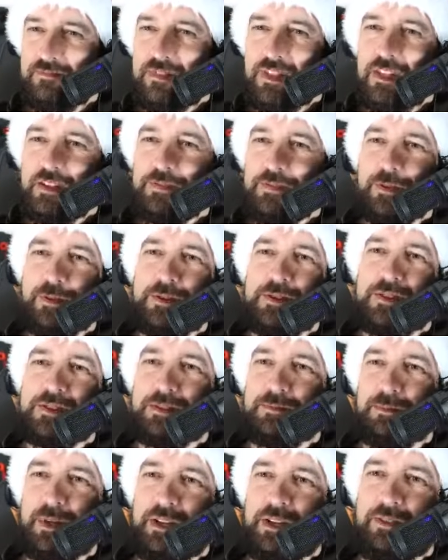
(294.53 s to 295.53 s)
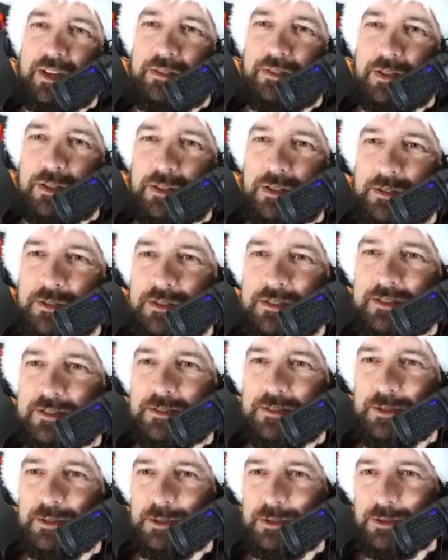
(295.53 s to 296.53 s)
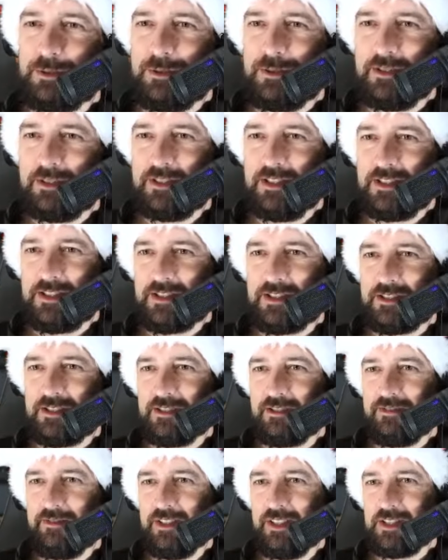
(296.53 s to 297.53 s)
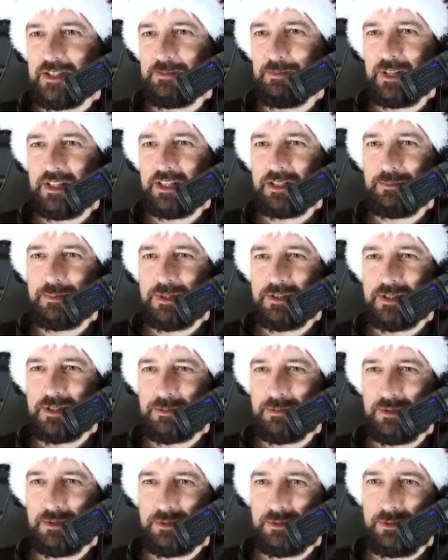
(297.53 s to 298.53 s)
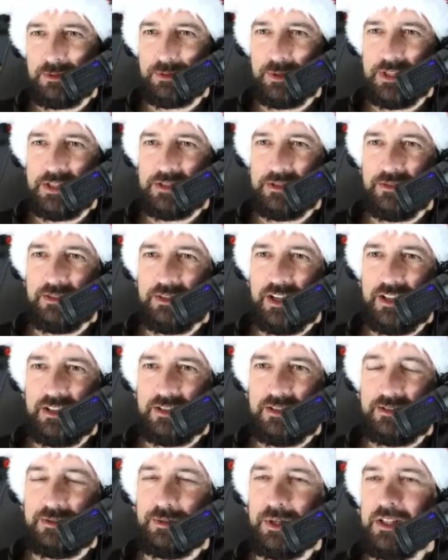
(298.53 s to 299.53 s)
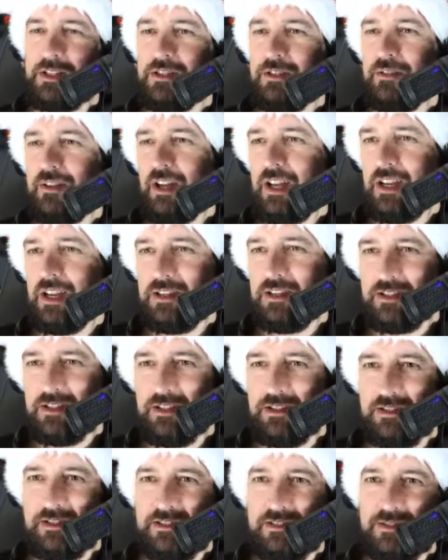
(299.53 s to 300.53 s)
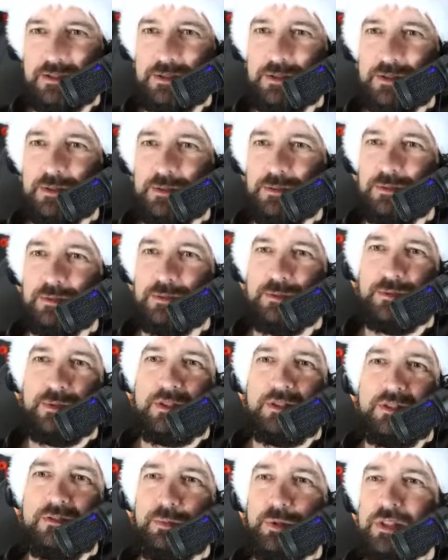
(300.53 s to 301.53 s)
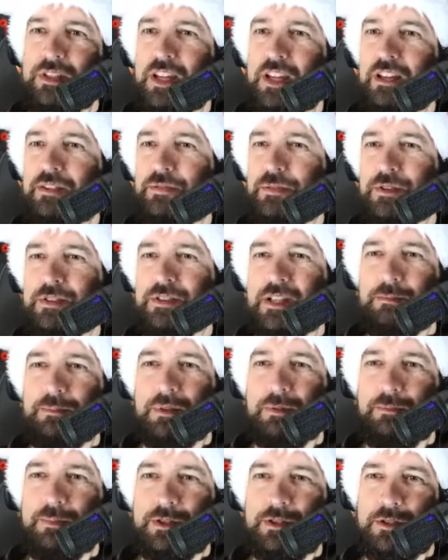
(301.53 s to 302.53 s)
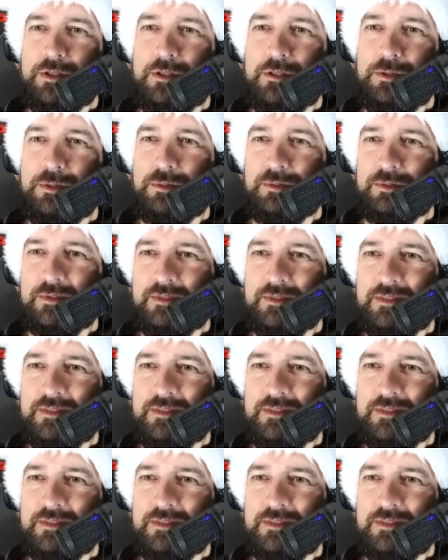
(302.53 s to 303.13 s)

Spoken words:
First, my favorite rule is this Pareto principle rule 20 80. So we take, for example, PGTune